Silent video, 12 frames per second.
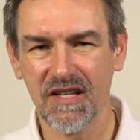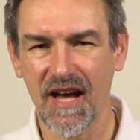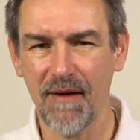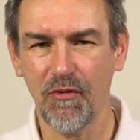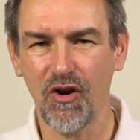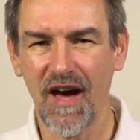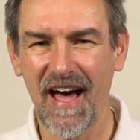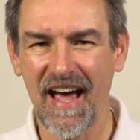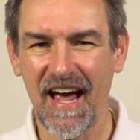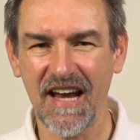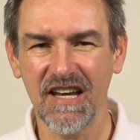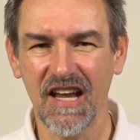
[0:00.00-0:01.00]
camera
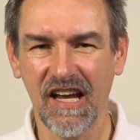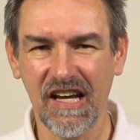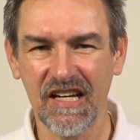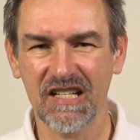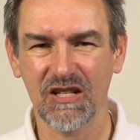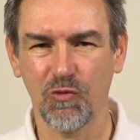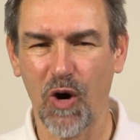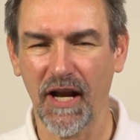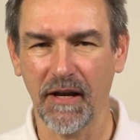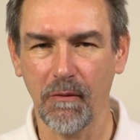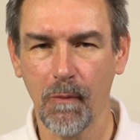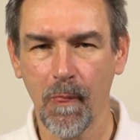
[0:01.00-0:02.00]

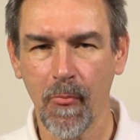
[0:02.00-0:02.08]
NX1.